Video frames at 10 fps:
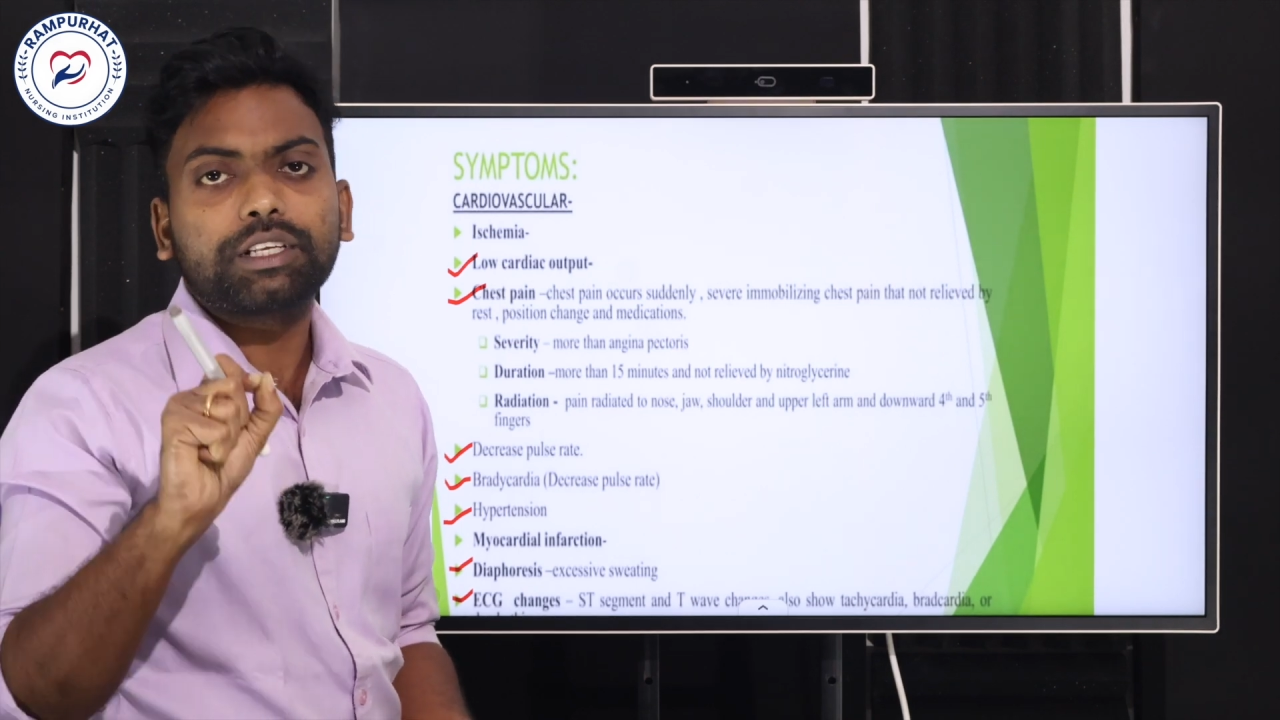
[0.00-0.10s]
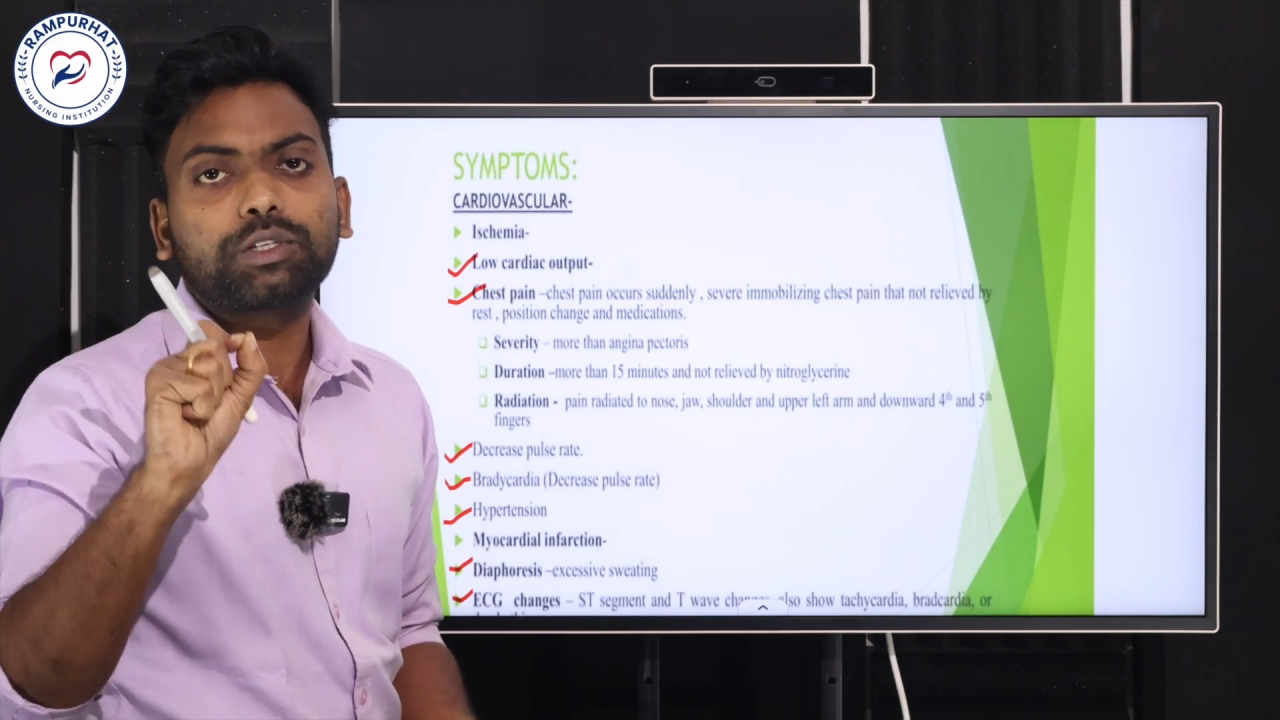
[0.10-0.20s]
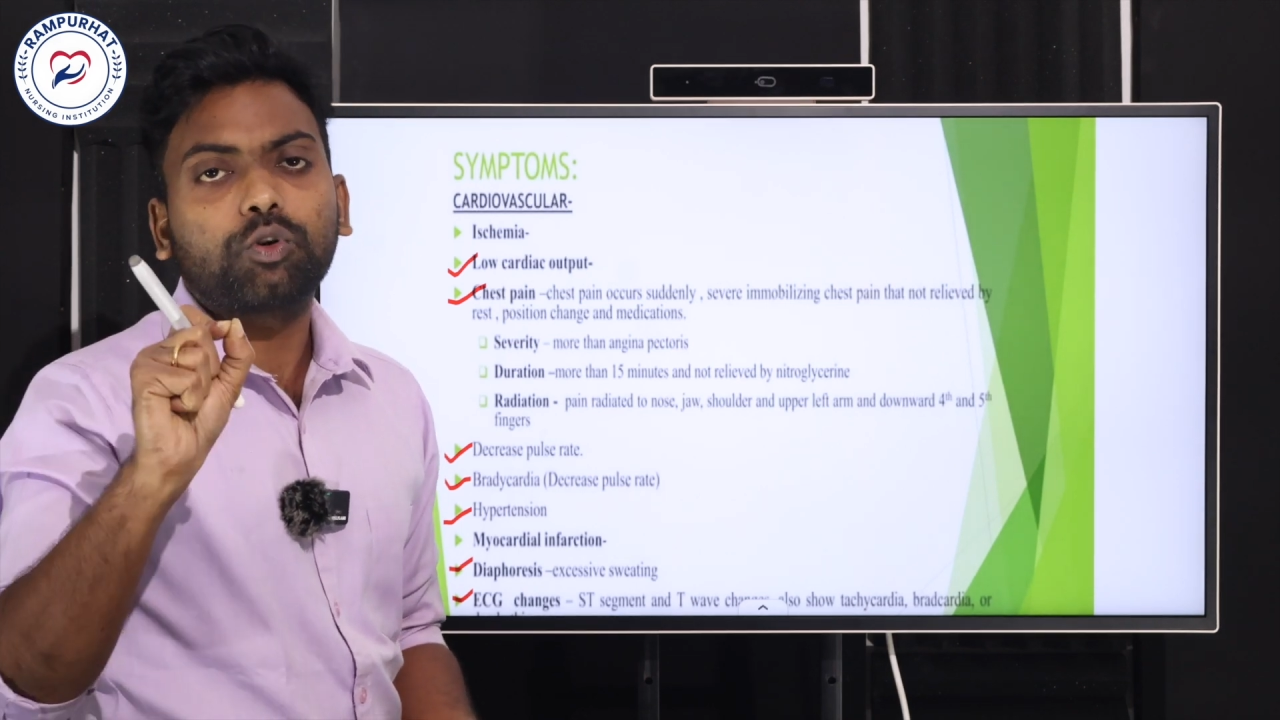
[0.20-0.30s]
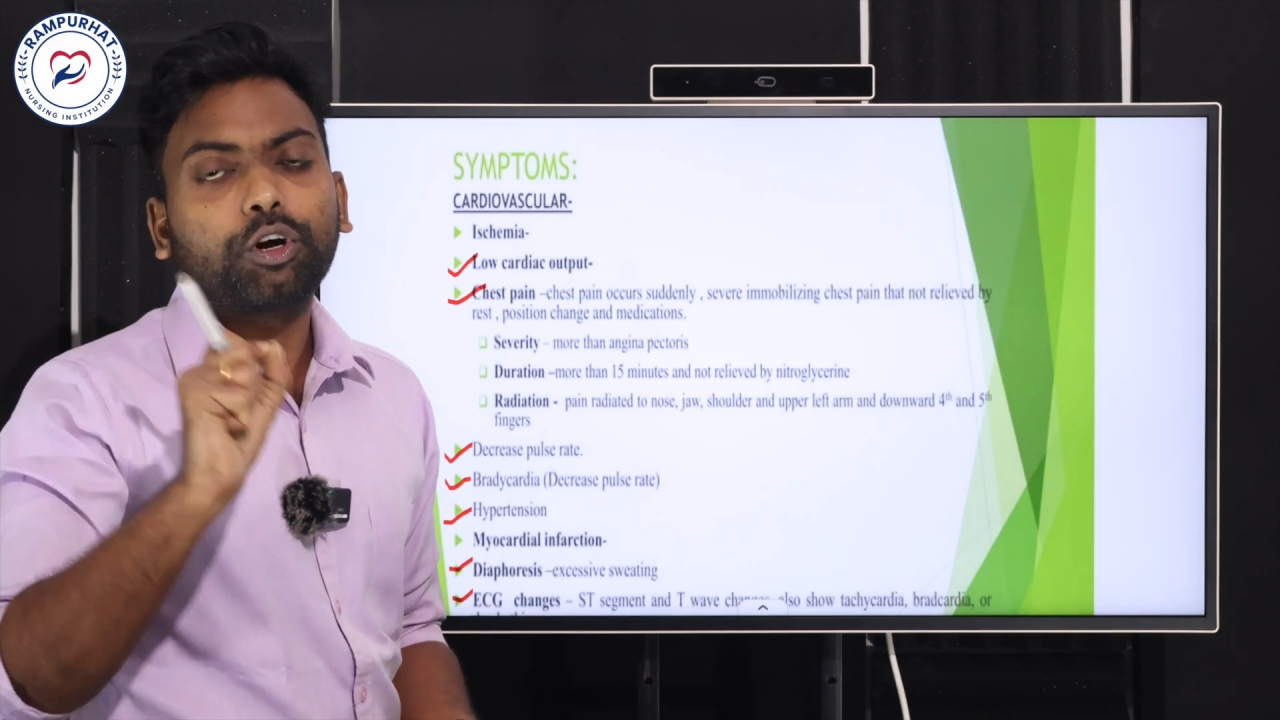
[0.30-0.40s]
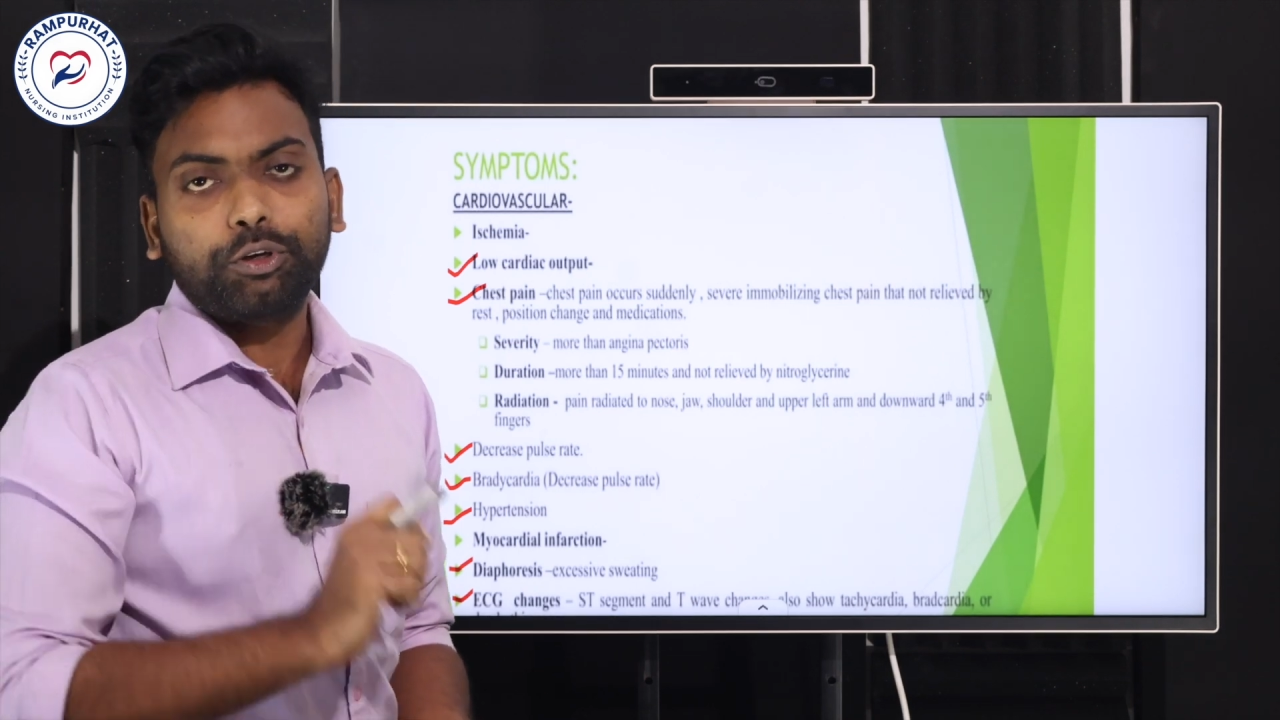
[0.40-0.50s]

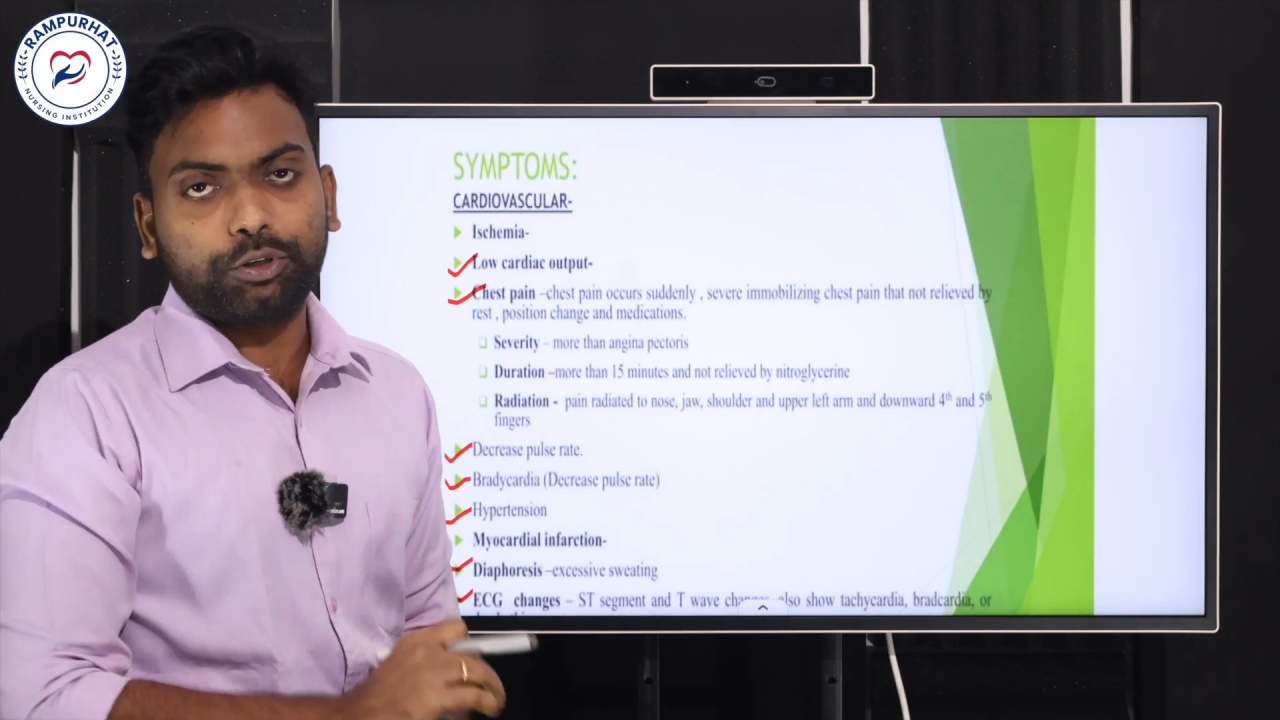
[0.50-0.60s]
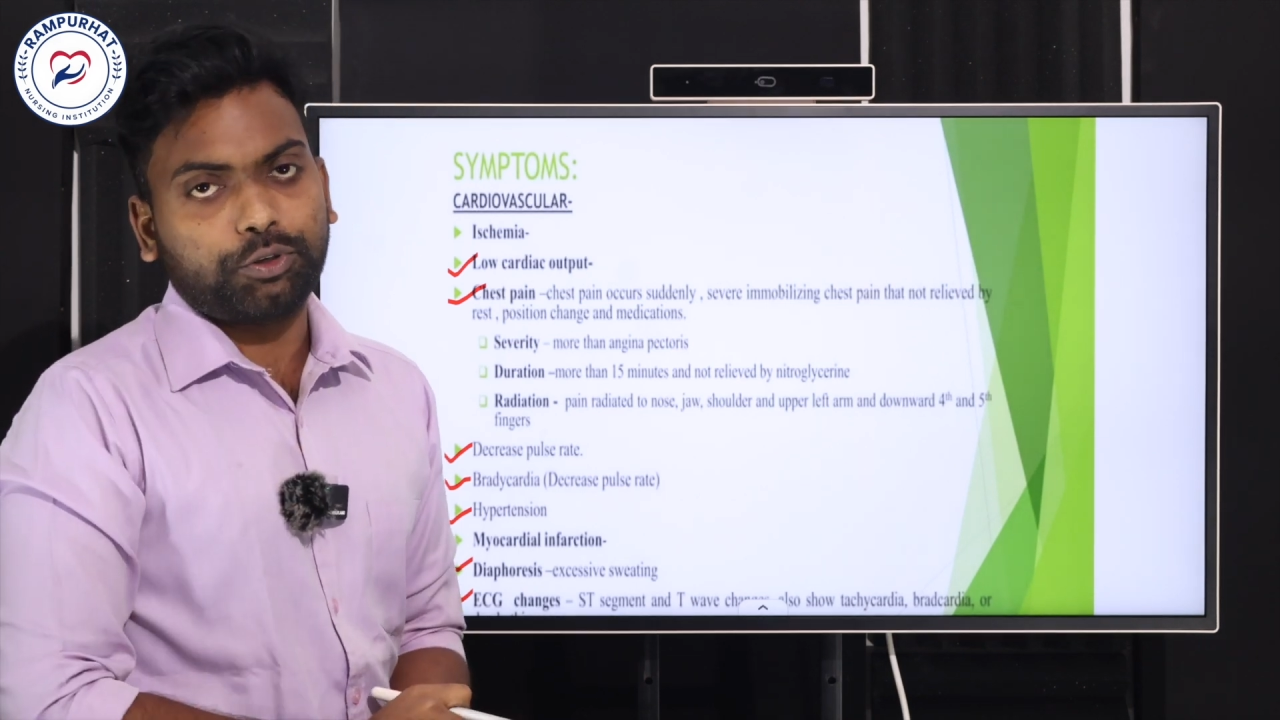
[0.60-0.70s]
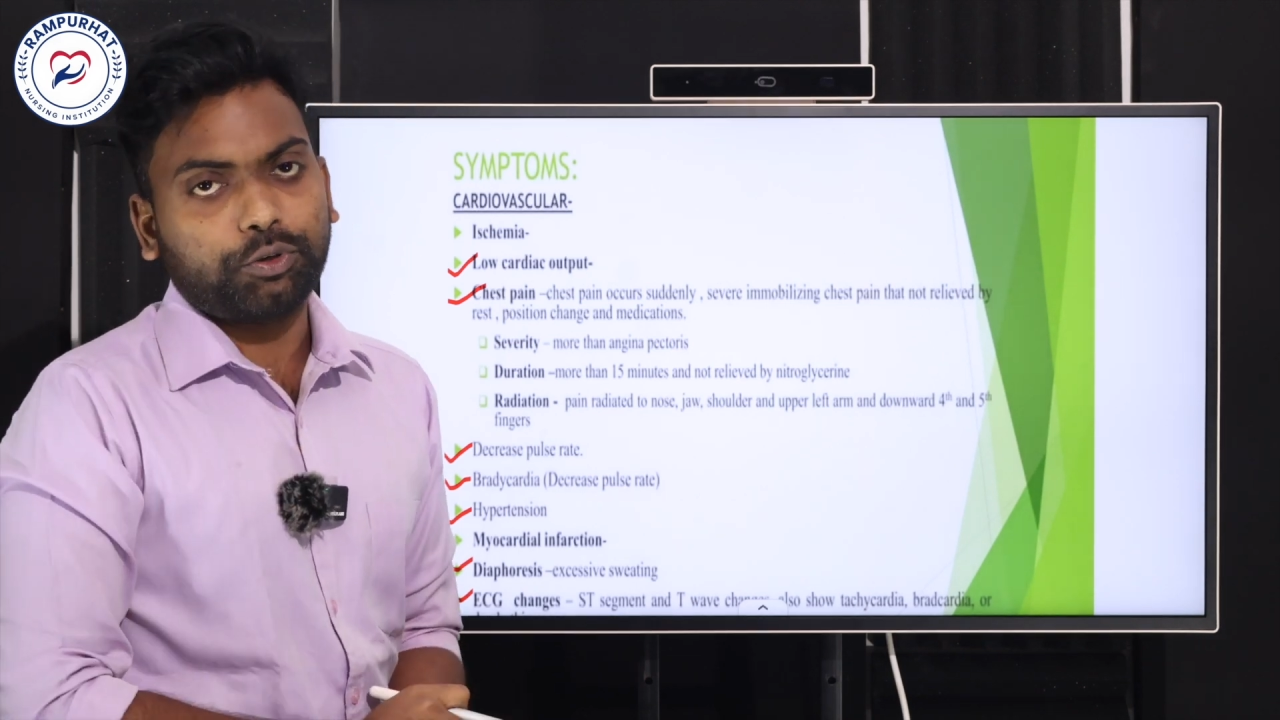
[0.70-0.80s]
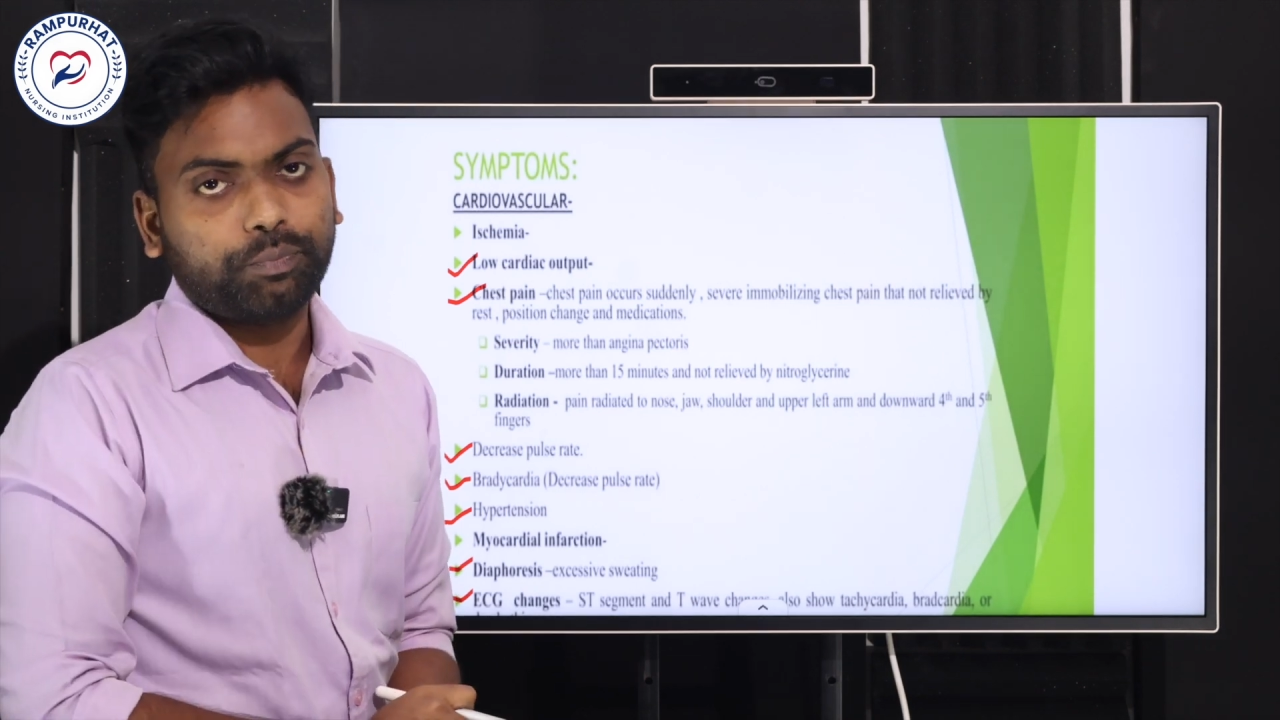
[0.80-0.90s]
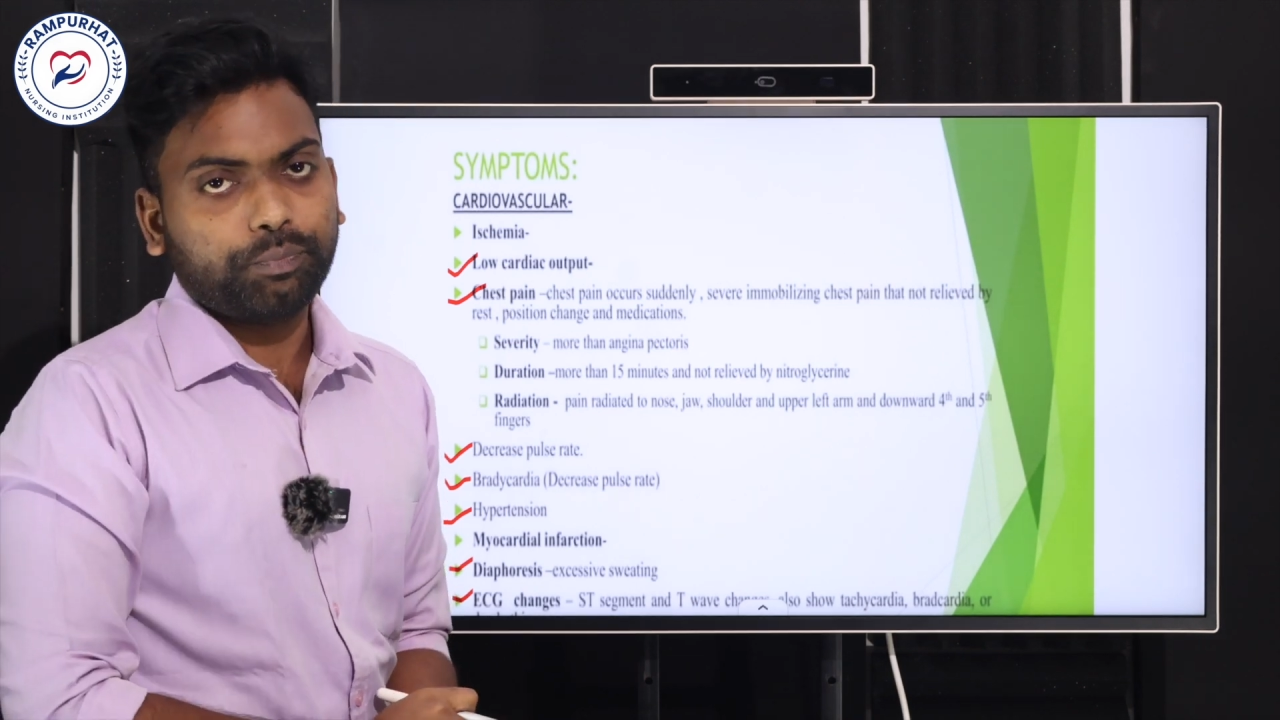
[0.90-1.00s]
is going to
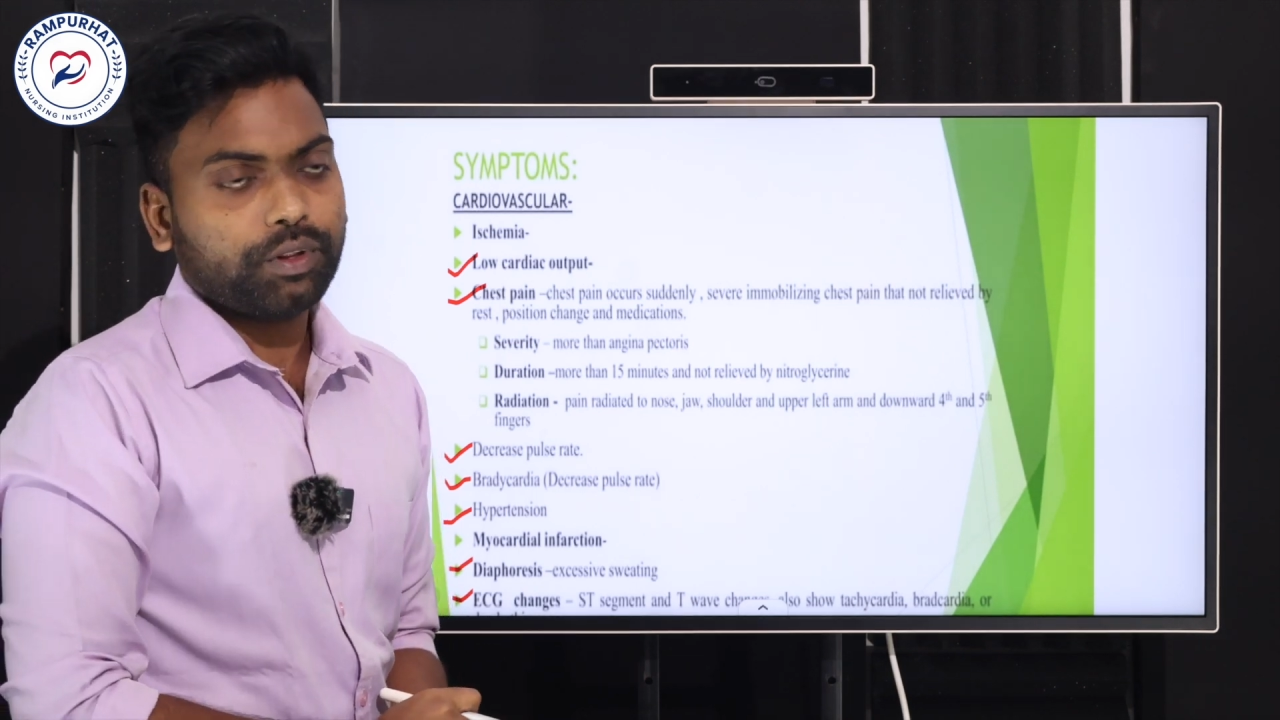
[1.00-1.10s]
show?